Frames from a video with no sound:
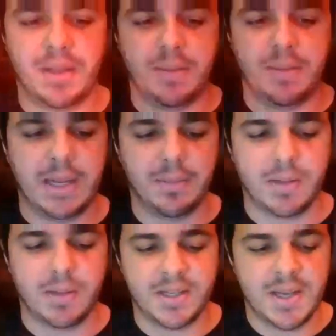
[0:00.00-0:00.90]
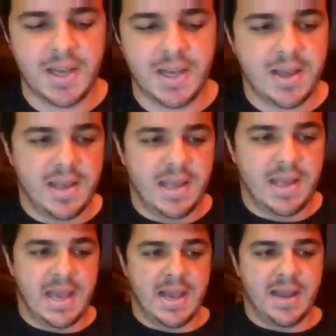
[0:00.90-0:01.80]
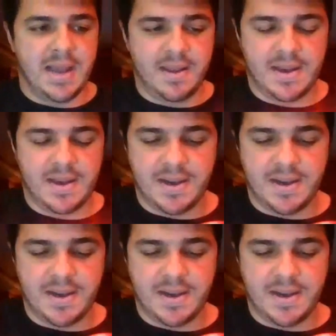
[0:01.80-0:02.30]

without the blade plug, and